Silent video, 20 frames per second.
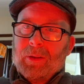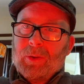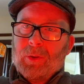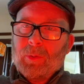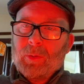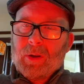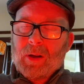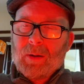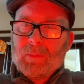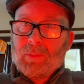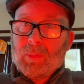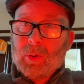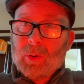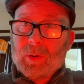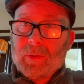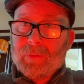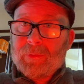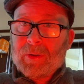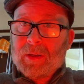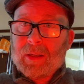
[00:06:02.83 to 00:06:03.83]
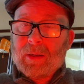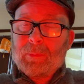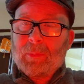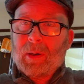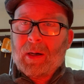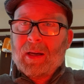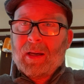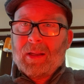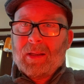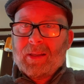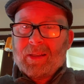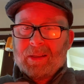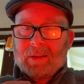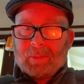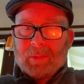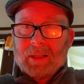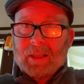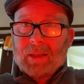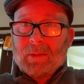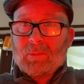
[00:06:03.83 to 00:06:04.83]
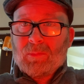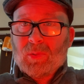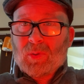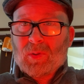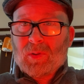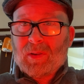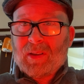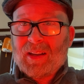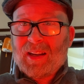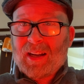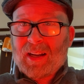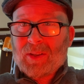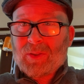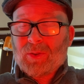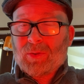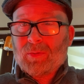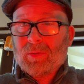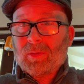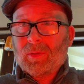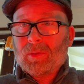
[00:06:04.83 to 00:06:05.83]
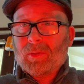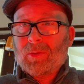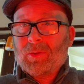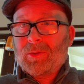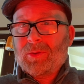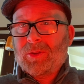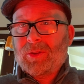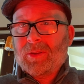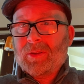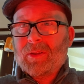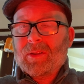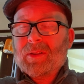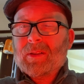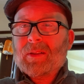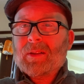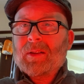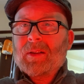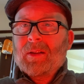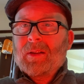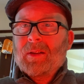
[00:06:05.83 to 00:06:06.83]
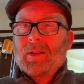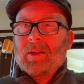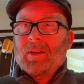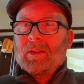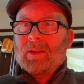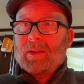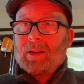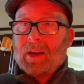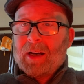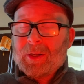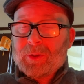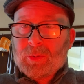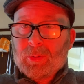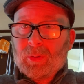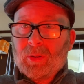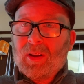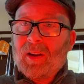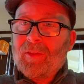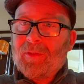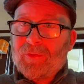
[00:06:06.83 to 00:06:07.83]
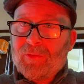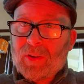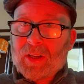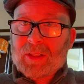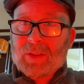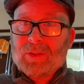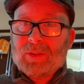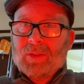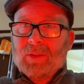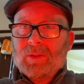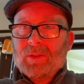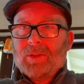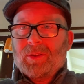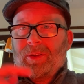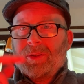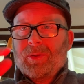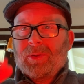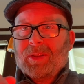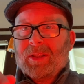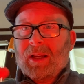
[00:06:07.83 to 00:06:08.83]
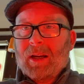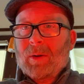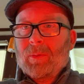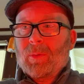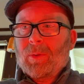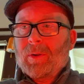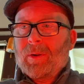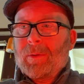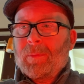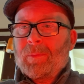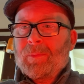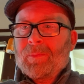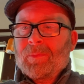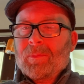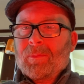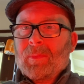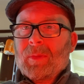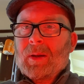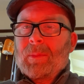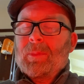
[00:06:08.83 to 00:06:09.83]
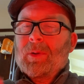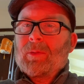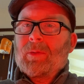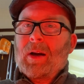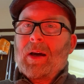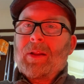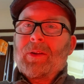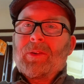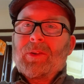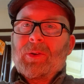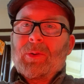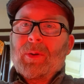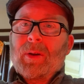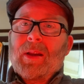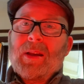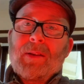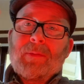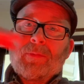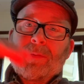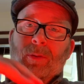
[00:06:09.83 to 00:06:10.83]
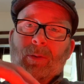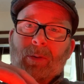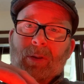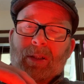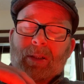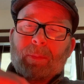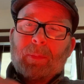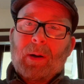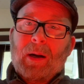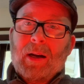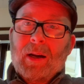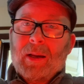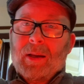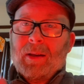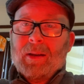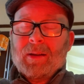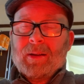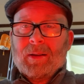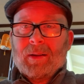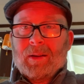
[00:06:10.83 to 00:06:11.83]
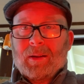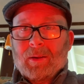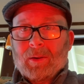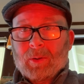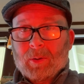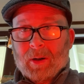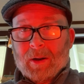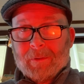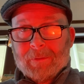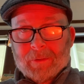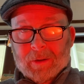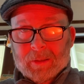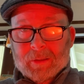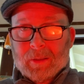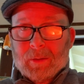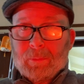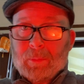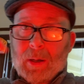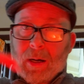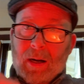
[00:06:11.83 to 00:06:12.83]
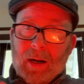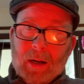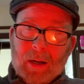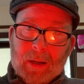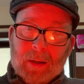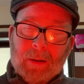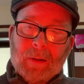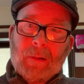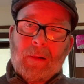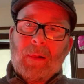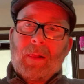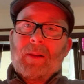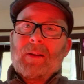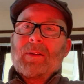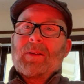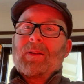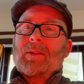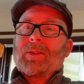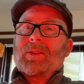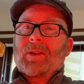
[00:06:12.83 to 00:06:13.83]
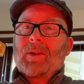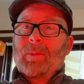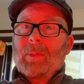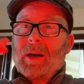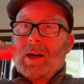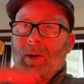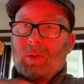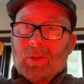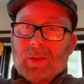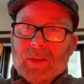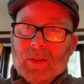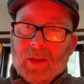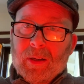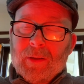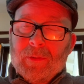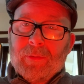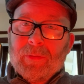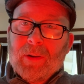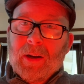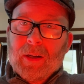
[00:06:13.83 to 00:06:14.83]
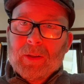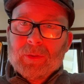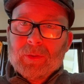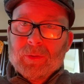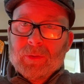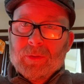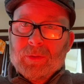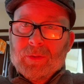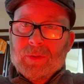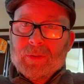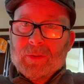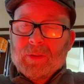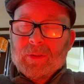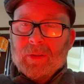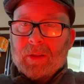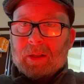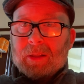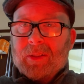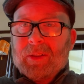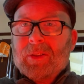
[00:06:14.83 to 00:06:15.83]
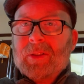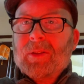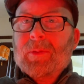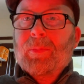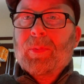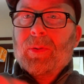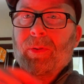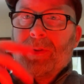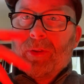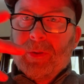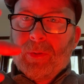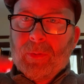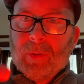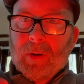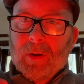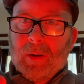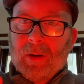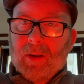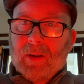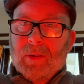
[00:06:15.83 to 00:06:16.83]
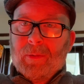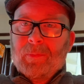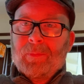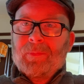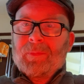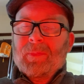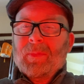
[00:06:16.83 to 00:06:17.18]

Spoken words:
you're not motivated by any inborn natural urges, natural affections, to use that word, but rather you're influenced by or affected by some outside factors that spur you on